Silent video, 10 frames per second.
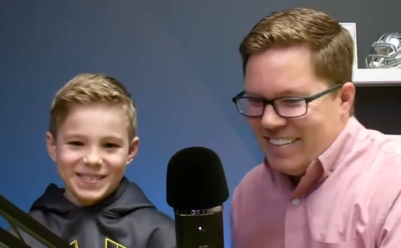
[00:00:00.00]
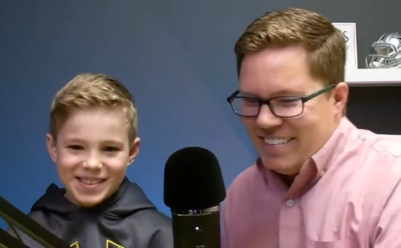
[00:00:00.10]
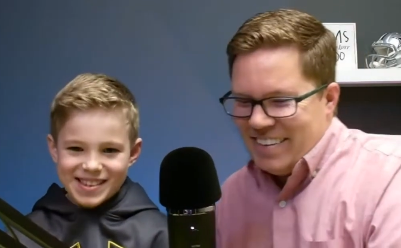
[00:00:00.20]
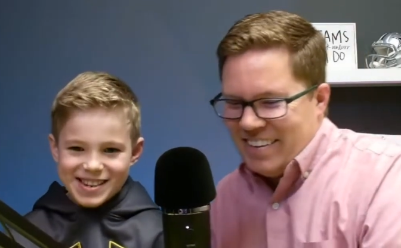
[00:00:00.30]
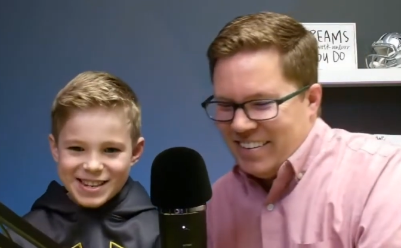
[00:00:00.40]

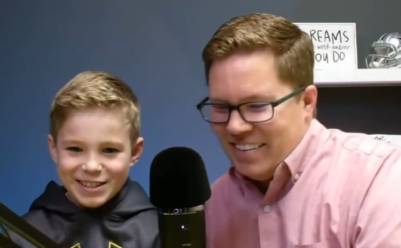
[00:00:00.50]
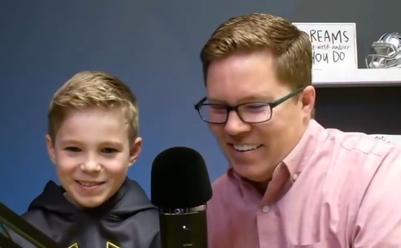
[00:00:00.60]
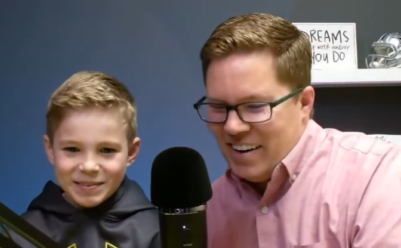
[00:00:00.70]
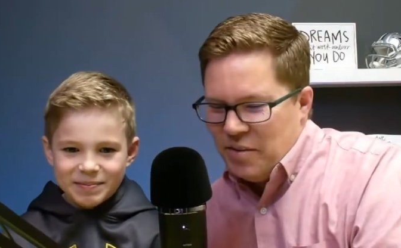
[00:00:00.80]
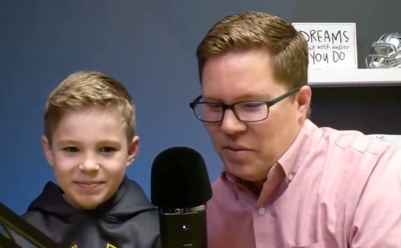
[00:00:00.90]
Speaker 1: So, all
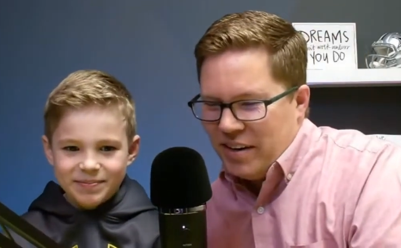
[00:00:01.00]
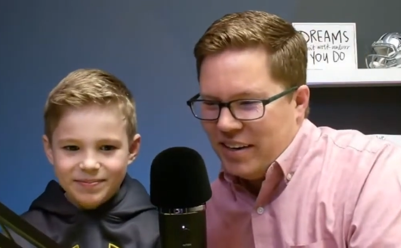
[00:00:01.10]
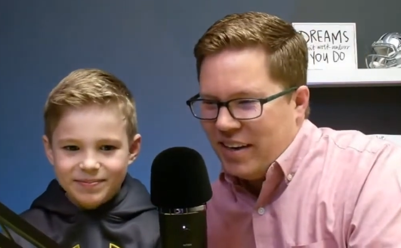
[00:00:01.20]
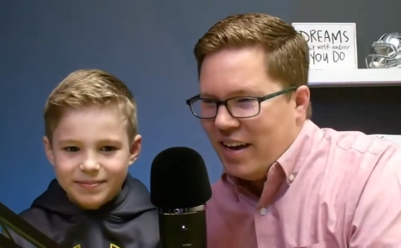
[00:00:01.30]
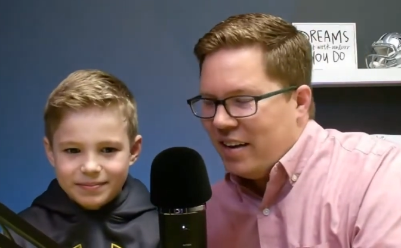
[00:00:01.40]
right,
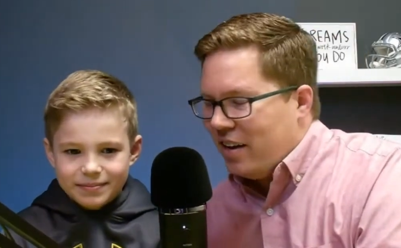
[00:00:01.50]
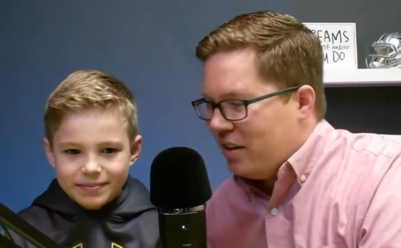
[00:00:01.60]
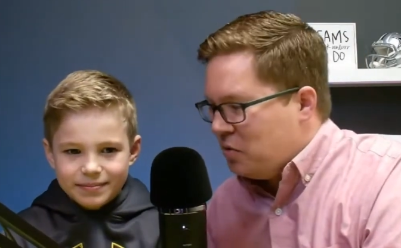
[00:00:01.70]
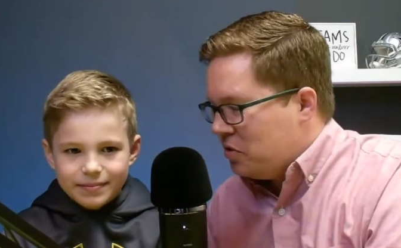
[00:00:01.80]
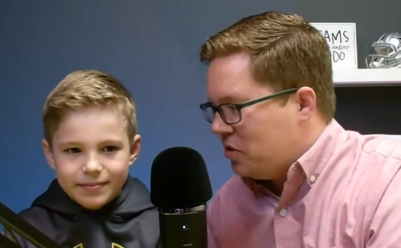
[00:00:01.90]
buddy. Hey, I
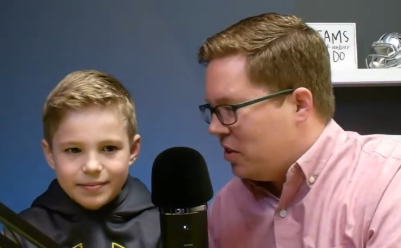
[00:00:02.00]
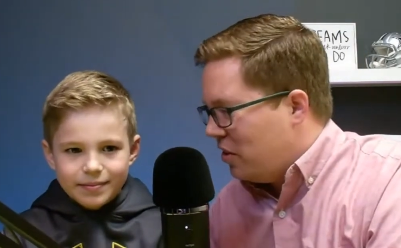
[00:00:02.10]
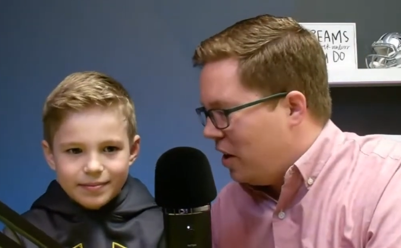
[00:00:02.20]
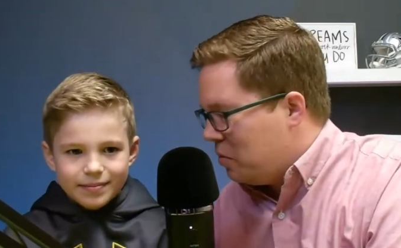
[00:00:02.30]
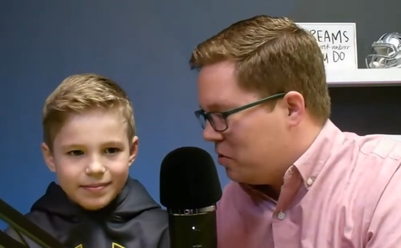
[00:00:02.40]
just want you to
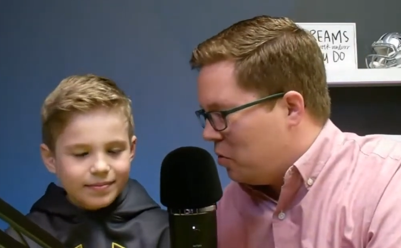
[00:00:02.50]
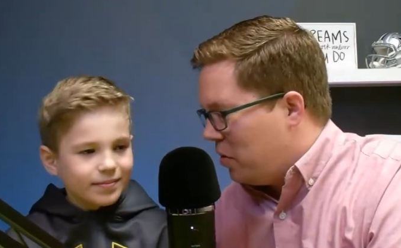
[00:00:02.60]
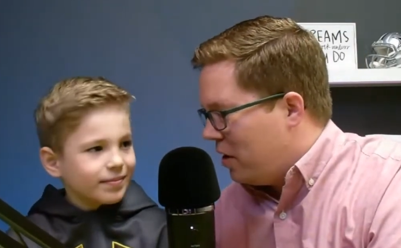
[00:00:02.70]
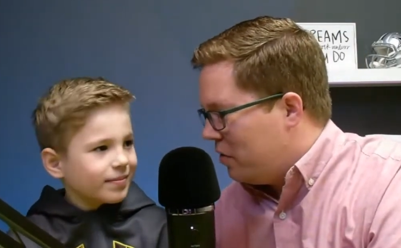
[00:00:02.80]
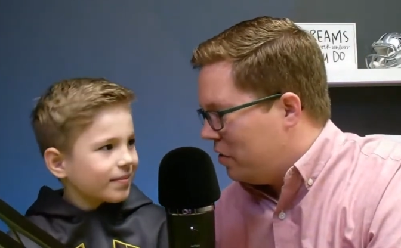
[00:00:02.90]
know I am so
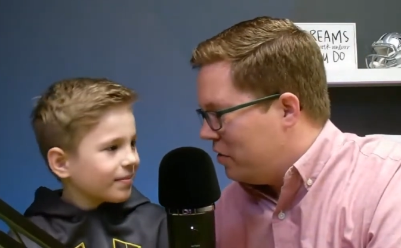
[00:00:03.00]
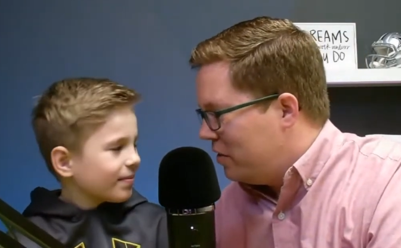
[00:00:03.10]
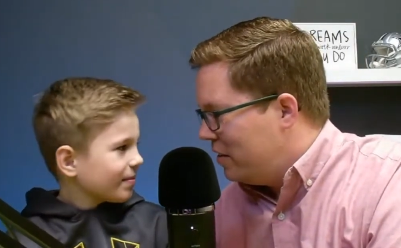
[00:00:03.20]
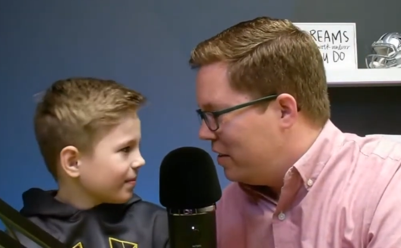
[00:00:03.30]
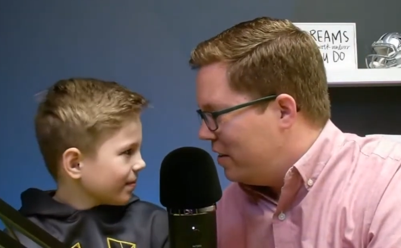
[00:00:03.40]
proud of you.
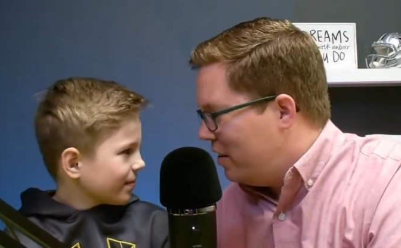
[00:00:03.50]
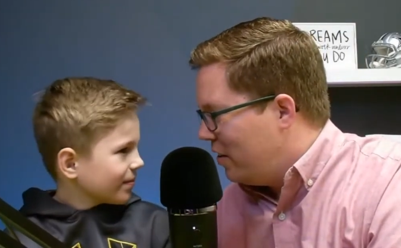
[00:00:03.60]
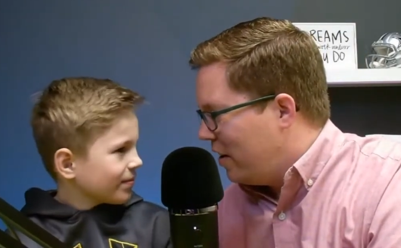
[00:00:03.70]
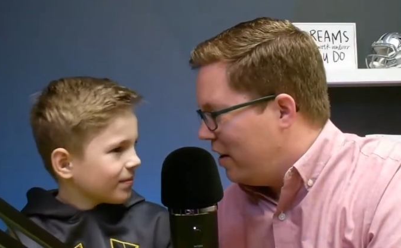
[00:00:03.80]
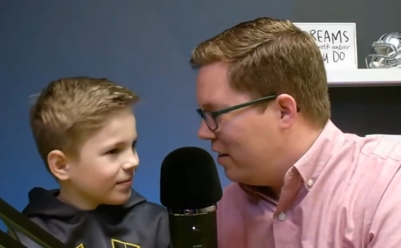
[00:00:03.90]

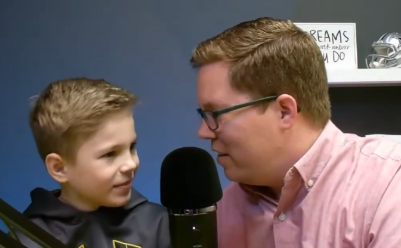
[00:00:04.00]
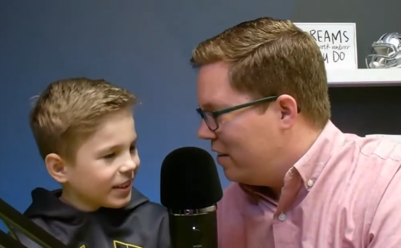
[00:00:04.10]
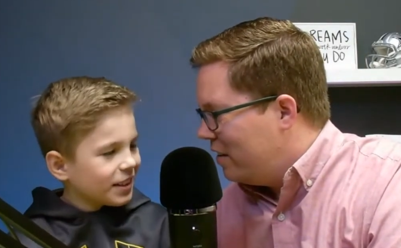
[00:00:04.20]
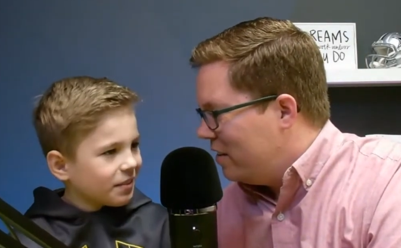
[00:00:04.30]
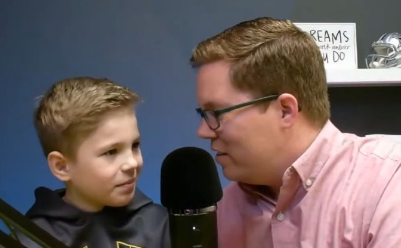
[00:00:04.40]
Okay?
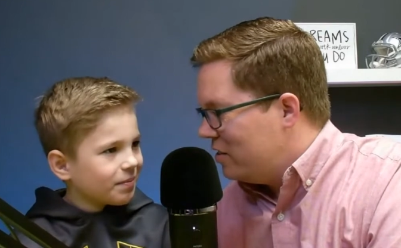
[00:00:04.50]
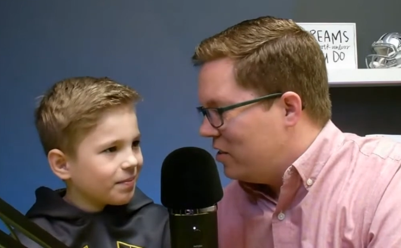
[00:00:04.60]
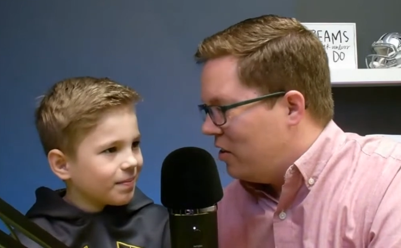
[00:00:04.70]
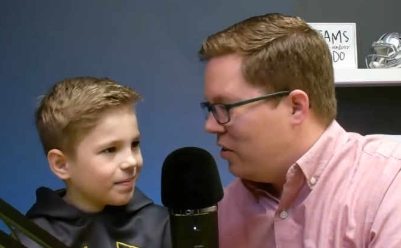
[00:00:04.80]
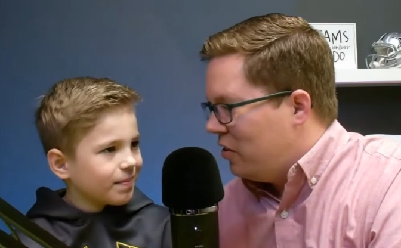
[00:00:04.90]

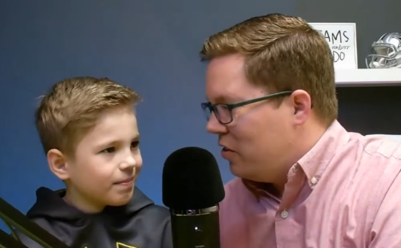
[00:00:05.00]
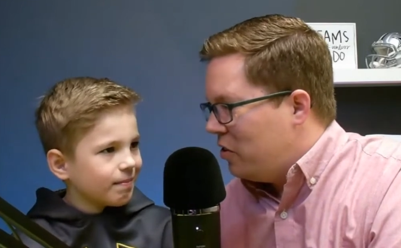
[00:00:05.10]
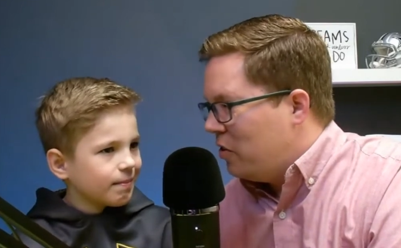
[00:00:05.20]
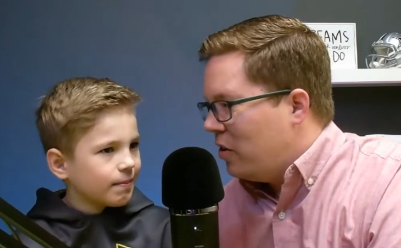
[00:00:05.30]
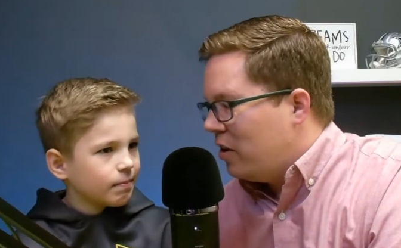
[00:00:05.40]
So,
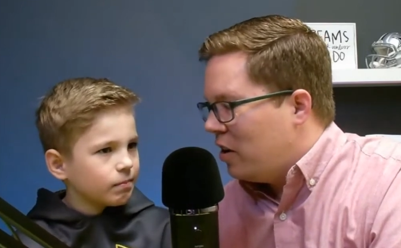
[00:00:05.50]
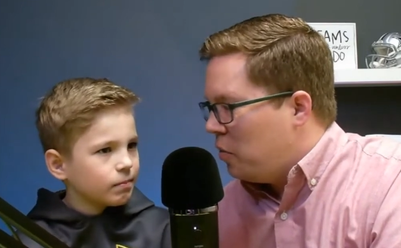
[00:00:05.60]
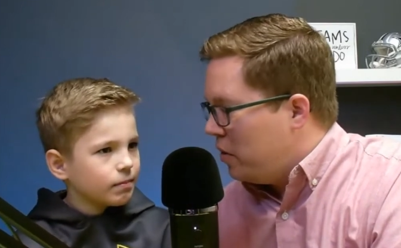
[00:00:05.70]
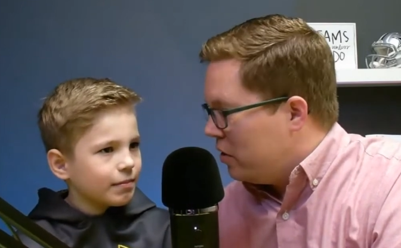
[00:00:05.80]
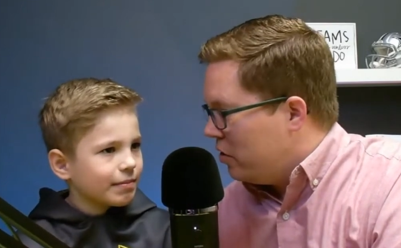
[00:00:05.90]
you are
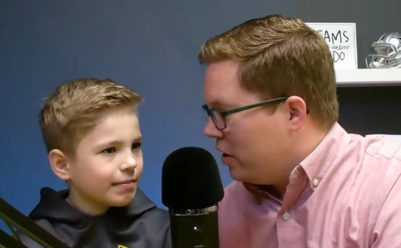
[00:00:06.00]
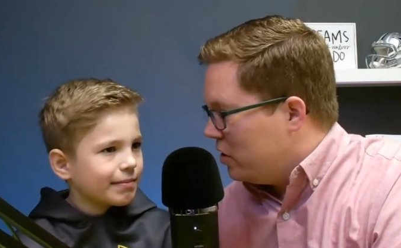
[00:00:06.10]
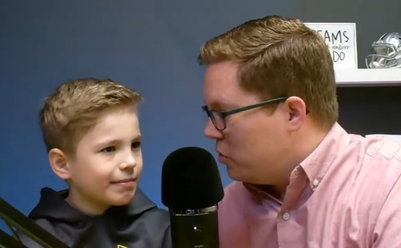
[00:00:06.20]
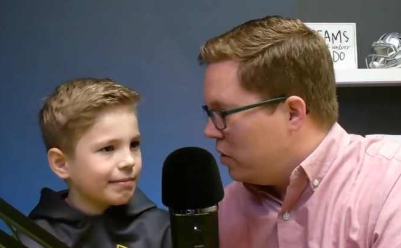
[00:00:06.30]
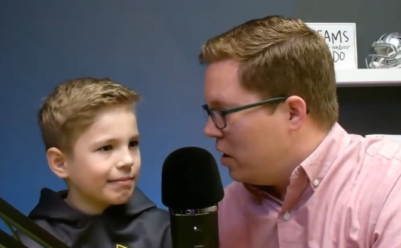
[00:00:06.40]
an, turning
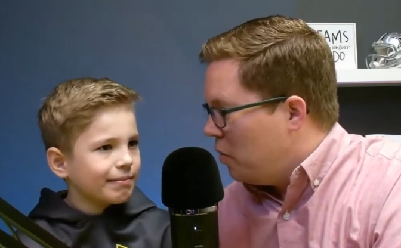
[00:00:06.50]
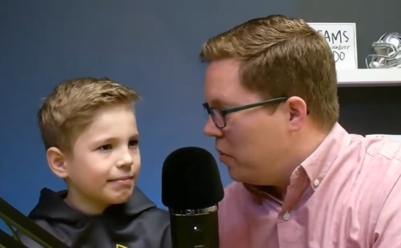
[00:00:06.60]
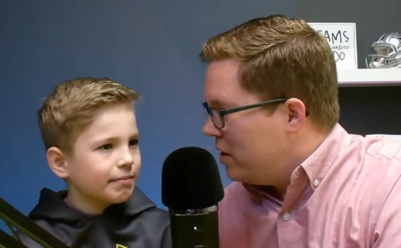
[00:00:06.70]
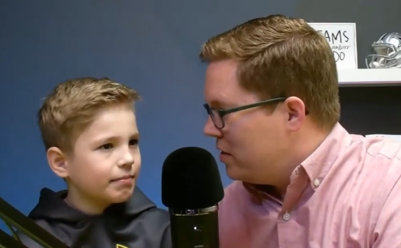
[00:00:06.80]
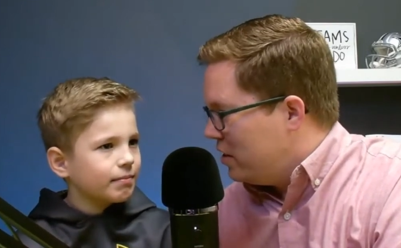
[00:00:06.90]
into an
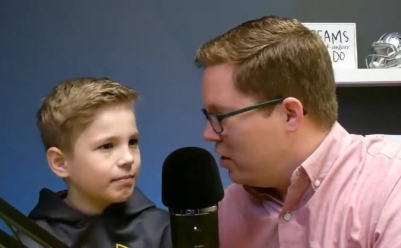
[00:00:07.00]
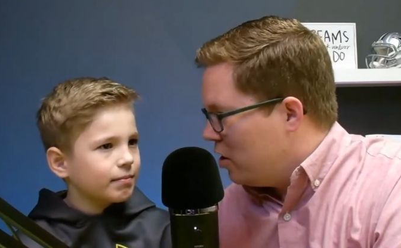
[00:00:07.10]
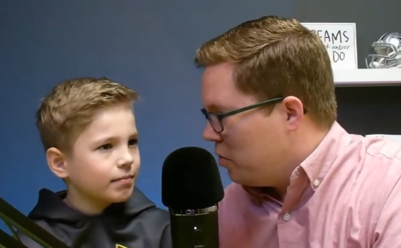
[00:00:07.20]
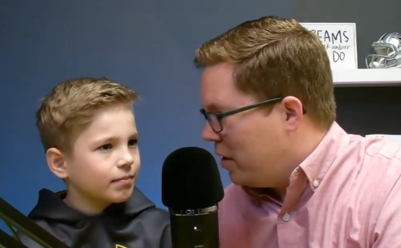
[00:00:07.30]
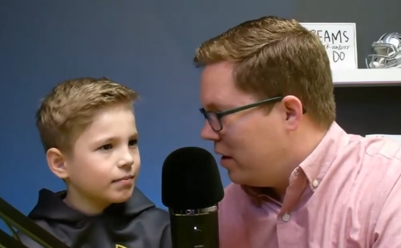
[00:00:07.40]
amazing
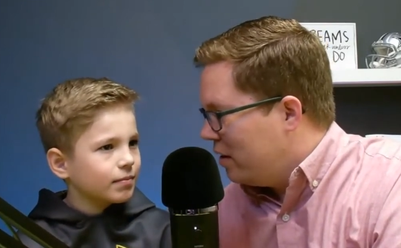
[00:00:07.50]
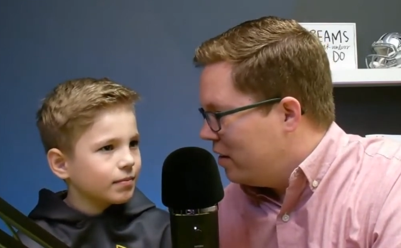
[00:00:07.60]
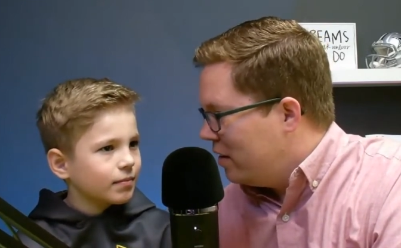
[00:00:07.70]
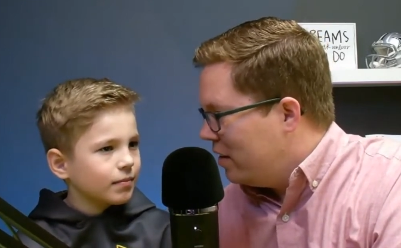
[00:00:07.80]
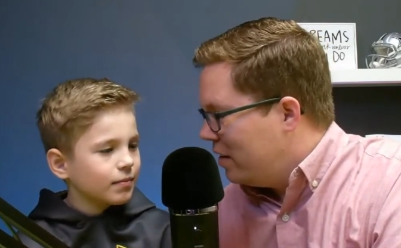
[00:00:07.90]
young man
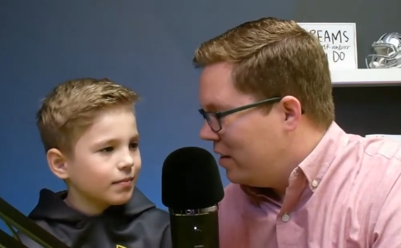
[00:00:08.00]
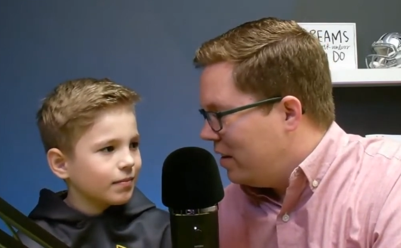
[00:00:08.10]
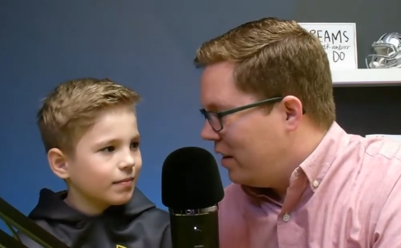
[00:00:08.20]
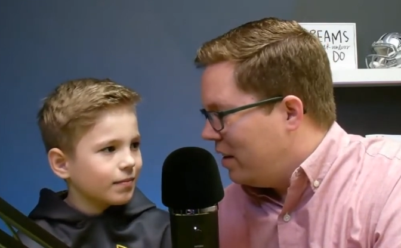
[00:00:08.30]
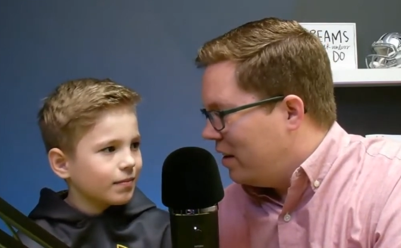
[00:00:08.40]

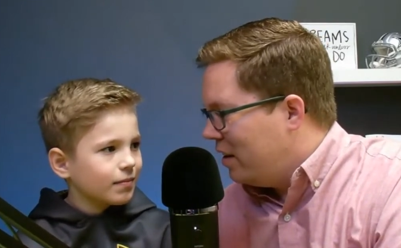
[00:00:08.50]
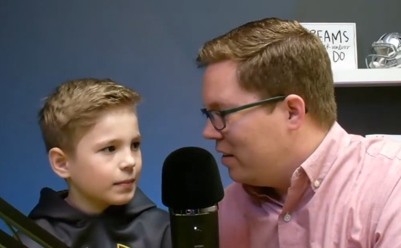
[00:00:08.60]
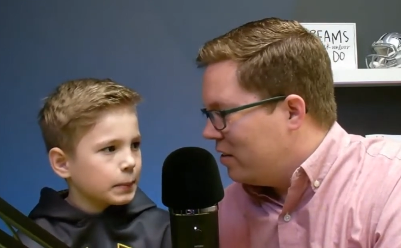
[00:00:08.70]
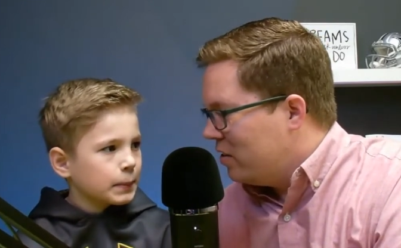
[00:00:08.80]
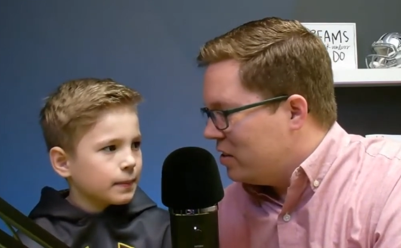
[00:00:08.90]

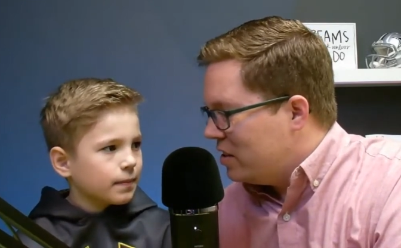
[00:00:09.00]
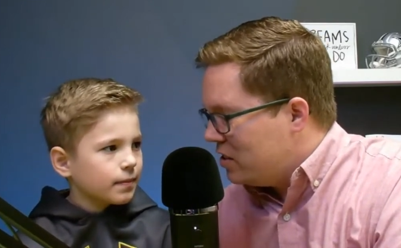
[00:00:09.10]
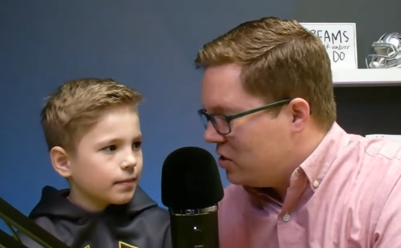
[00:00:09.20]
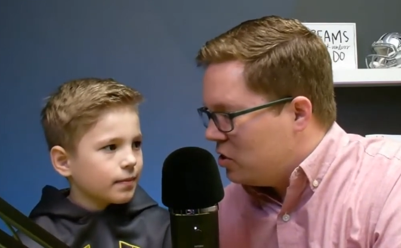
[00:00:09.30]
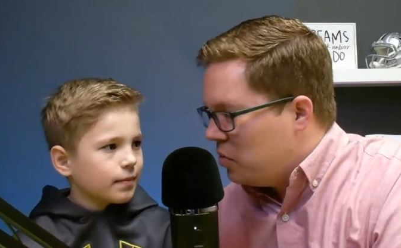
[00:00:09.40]
and the
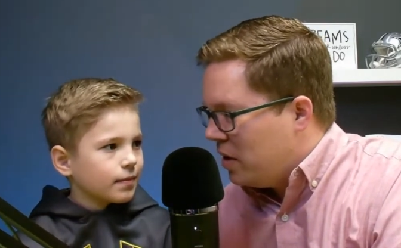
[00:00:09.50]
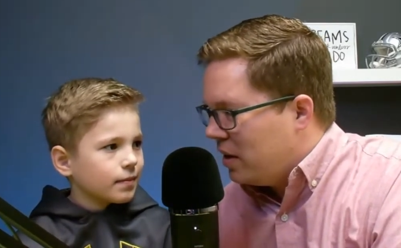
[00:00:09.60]
decisions you make